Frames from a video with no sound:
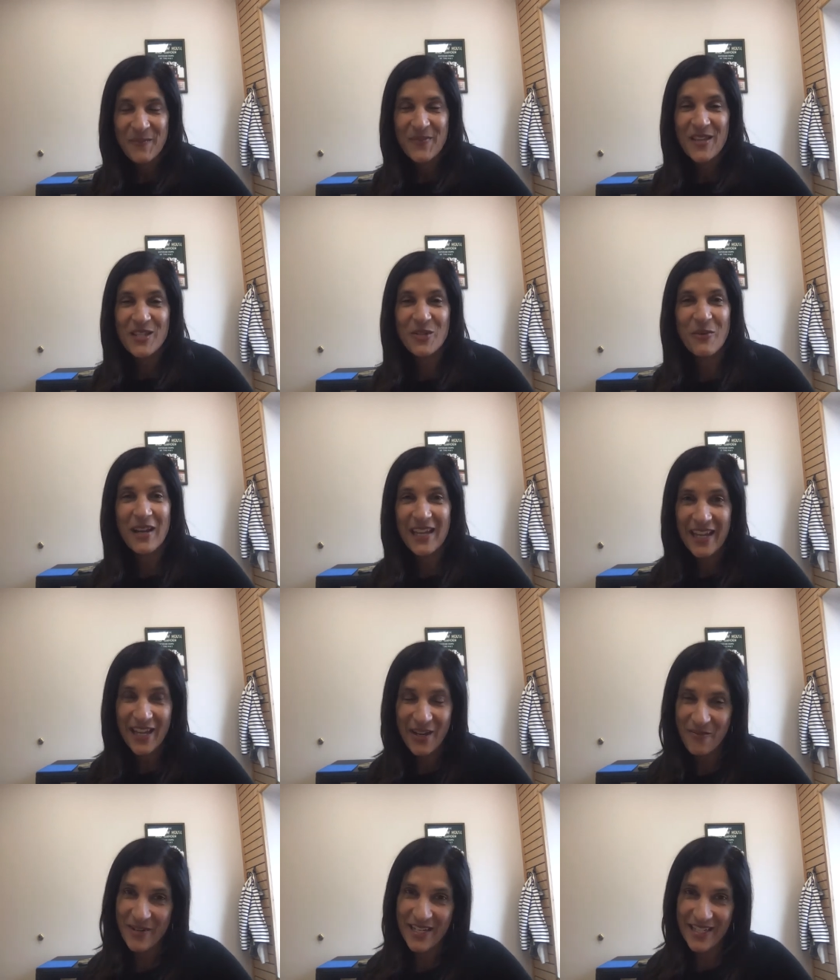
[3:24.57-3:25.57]
So I
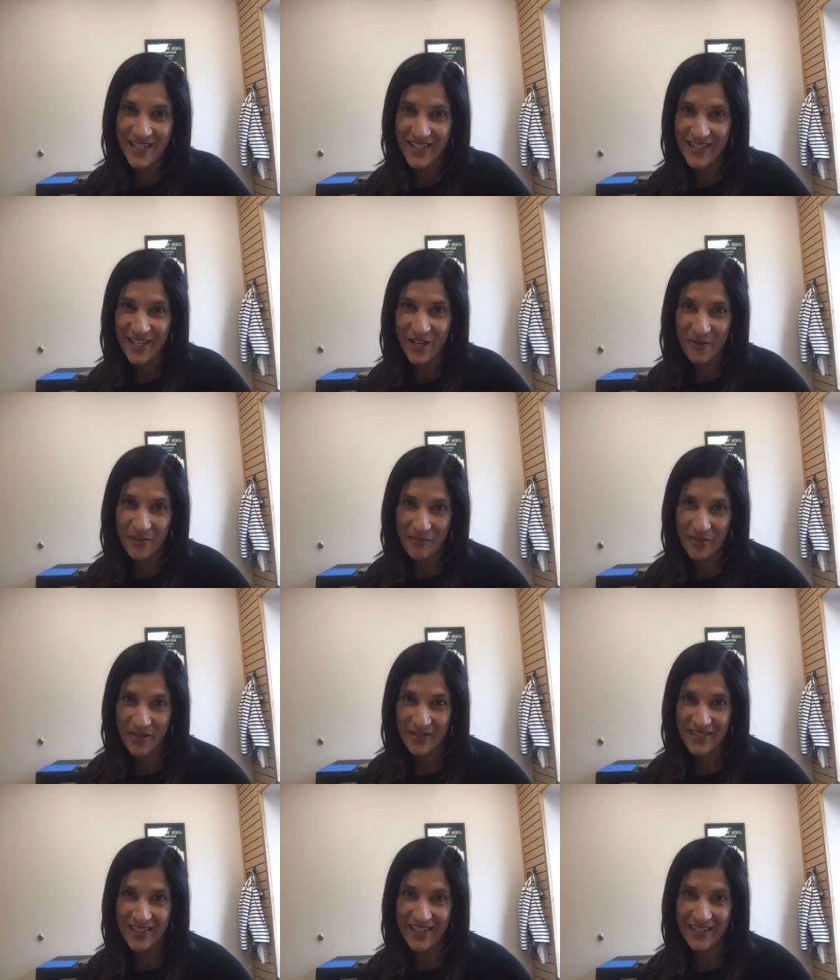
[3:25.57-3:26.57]
can't wait to see you in
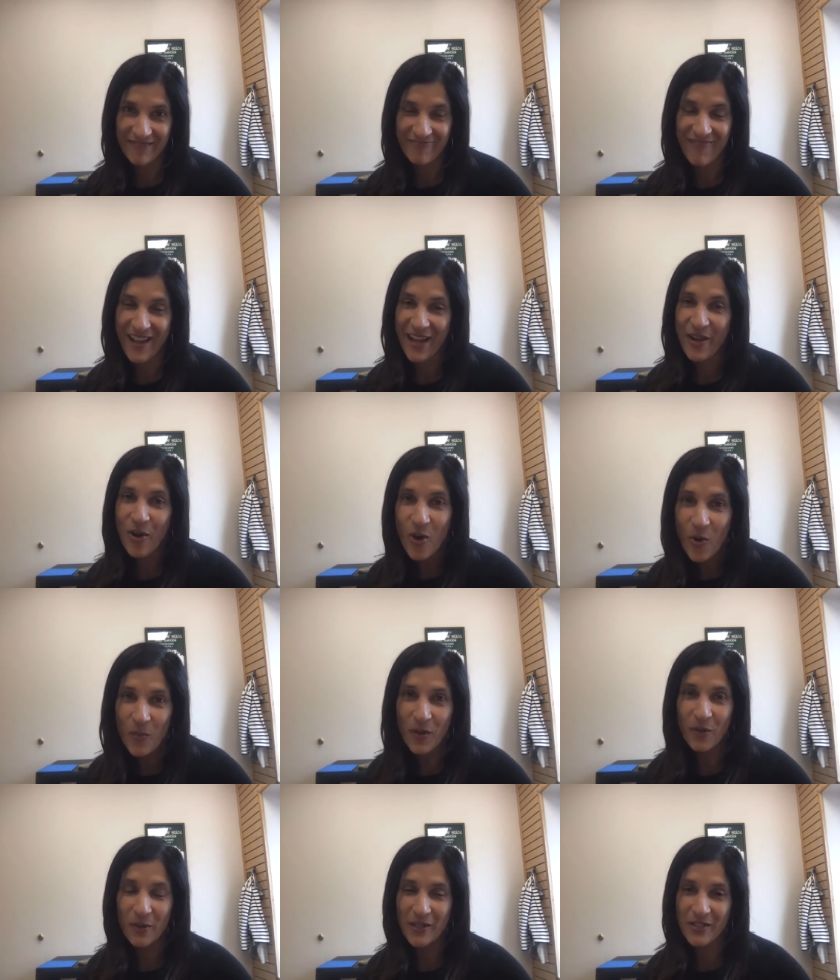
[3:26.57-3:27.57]
person. I
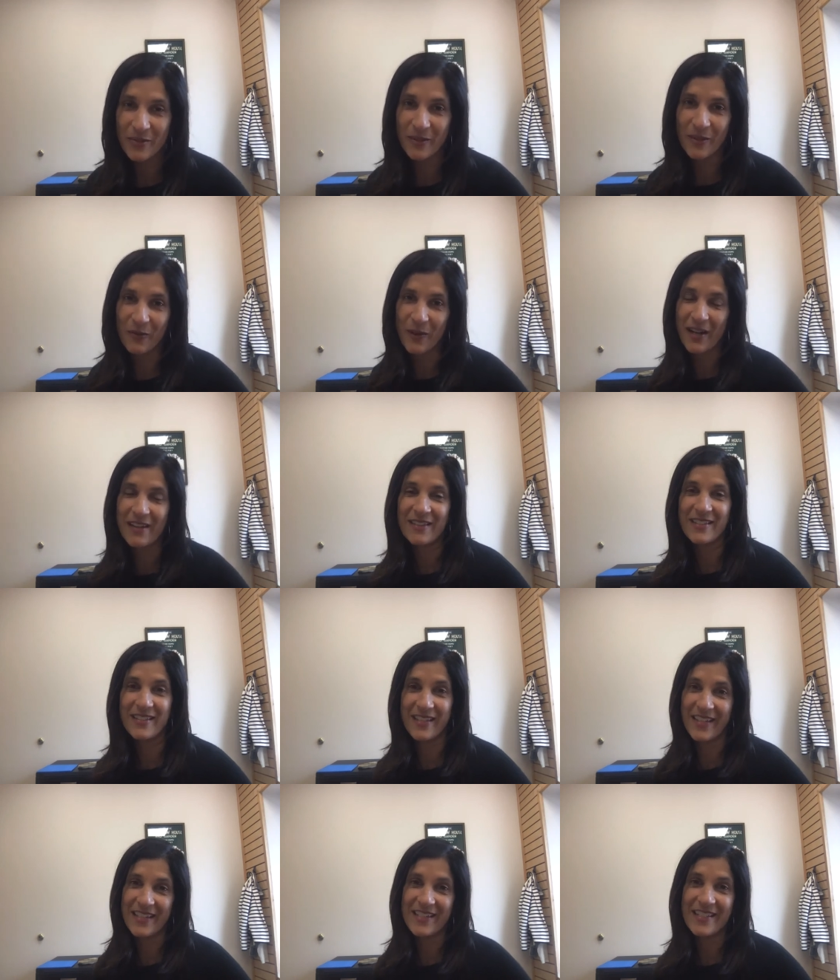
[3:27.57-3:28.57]
hope you are doing well,
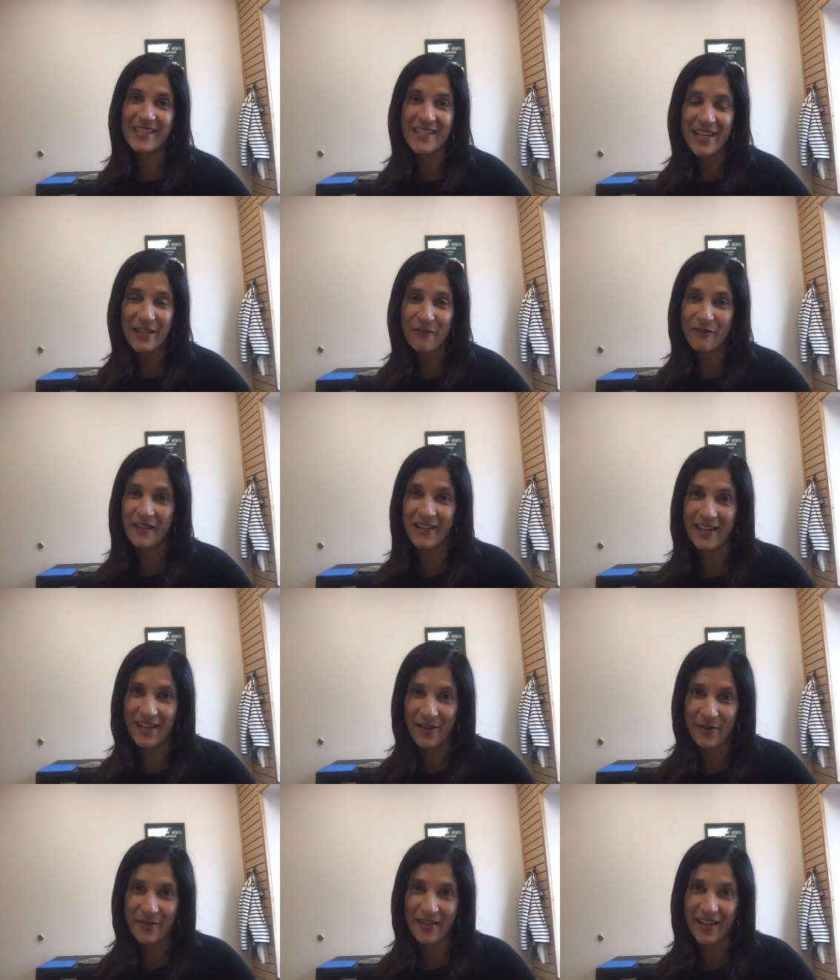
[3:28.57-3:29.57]
staying safe and
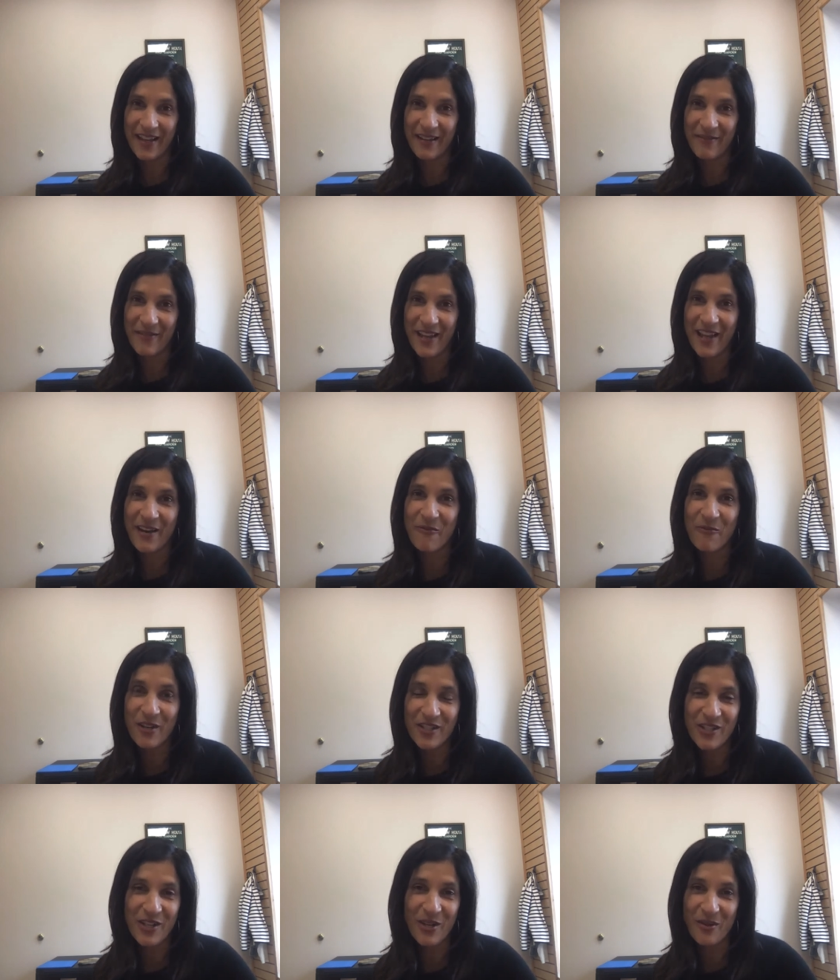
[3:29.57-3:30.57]
healthy, and I'm
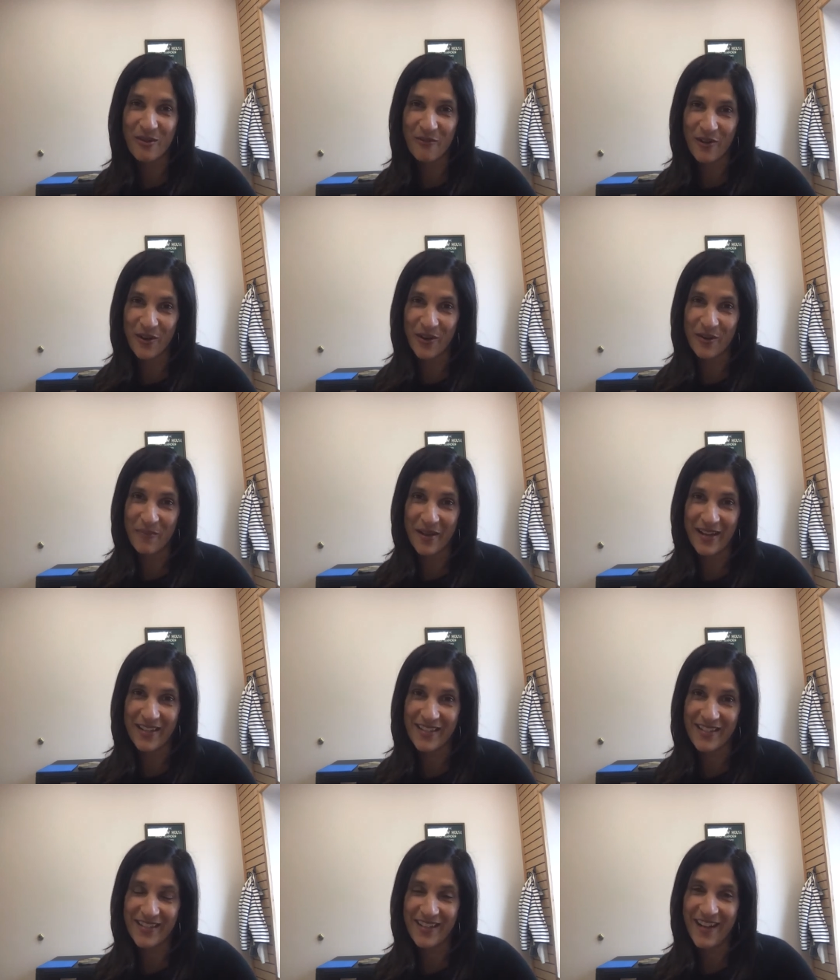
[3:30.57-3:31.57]
wishing you the very
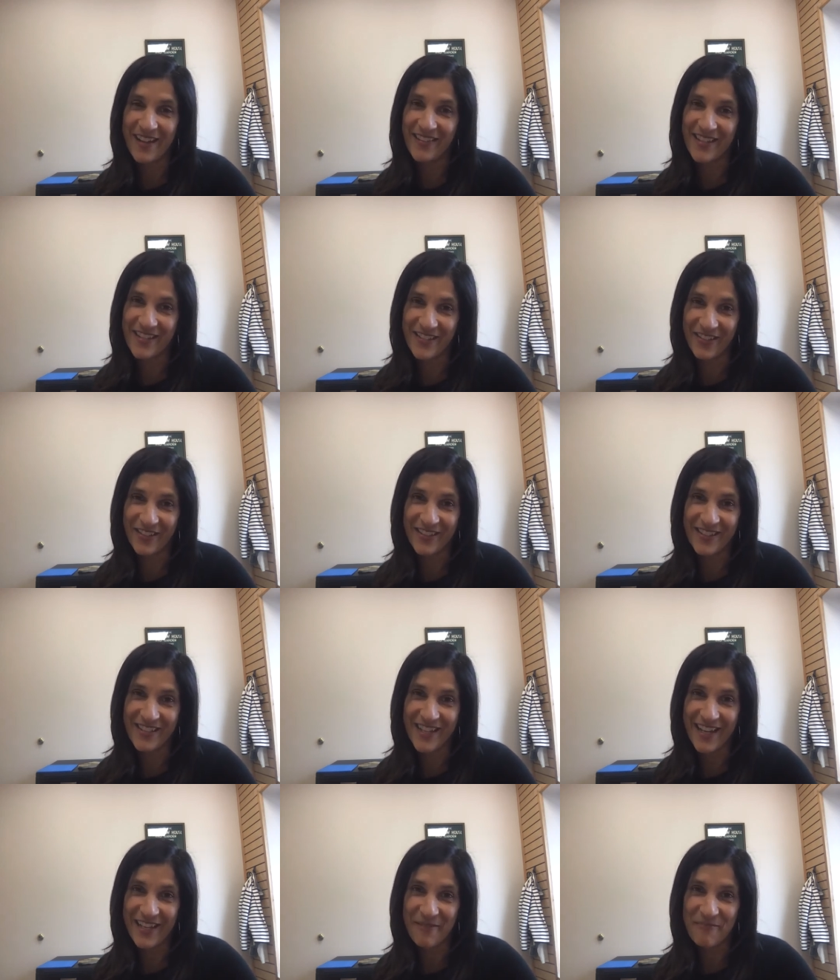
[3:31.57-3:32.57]
best on this Girls'
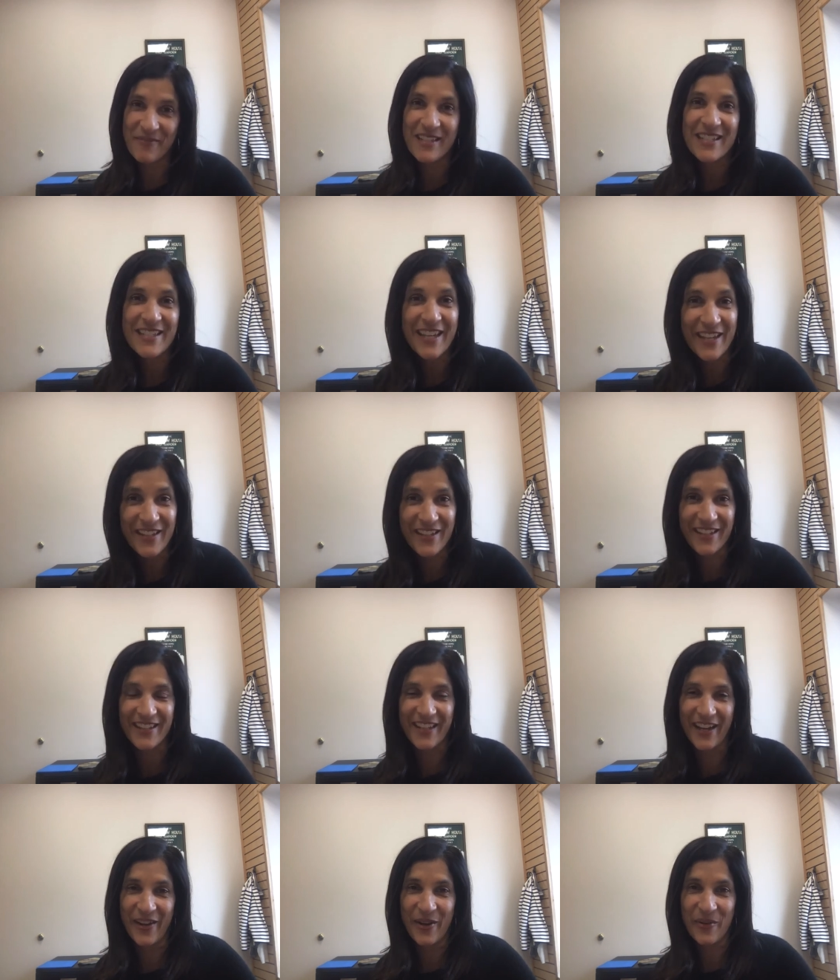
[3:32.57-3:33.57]
Day. Take
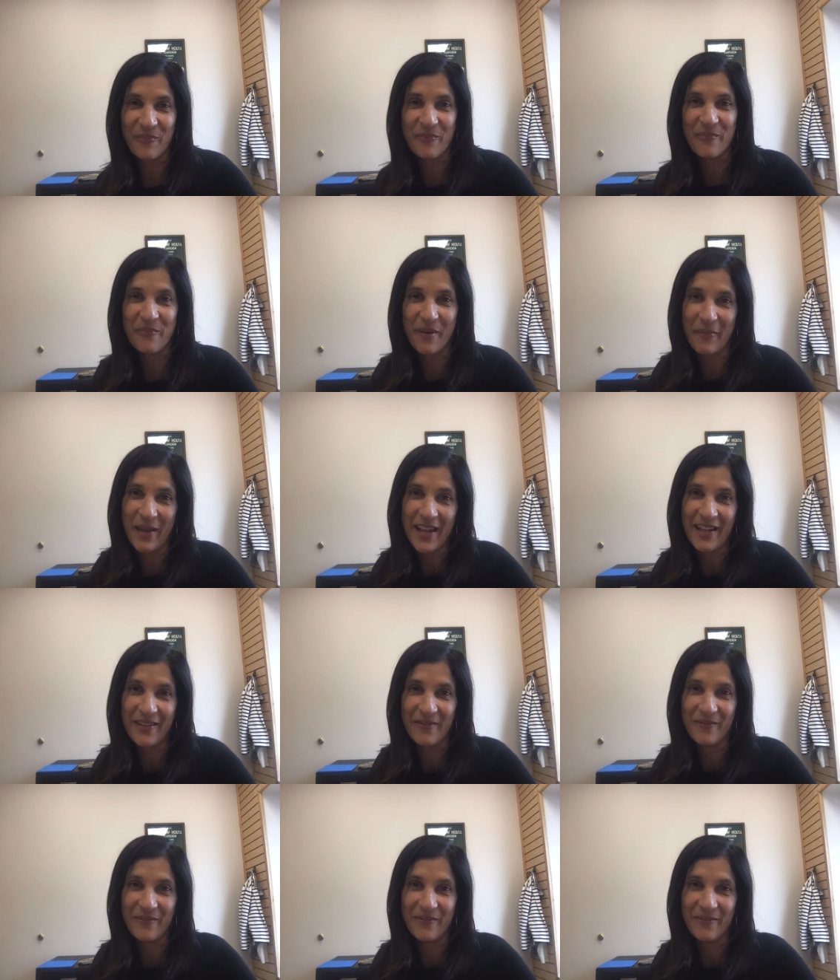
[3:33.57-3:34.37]
good care. Bye bye.